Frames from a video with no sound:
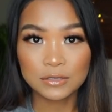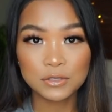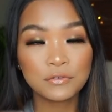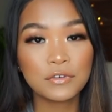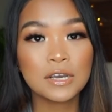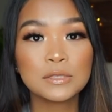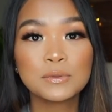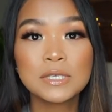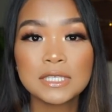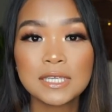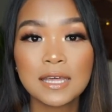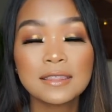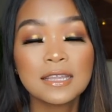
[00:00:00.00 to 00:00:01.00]
So if you guys want to
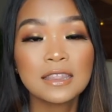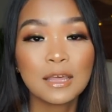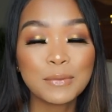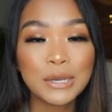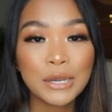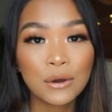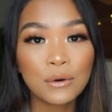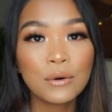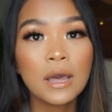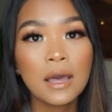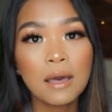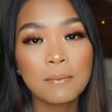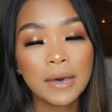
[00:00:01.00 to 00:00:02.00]
see that, then let me know
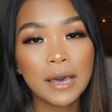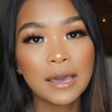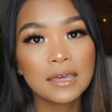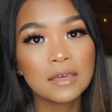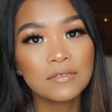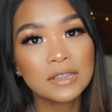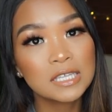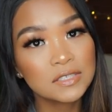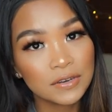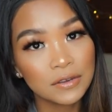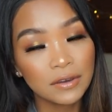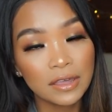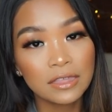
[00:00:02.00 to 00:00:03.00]
by giving this
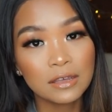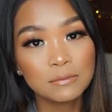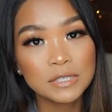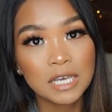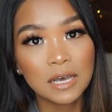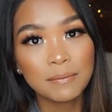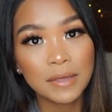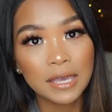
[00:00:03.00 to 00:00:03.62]
video a thumbs up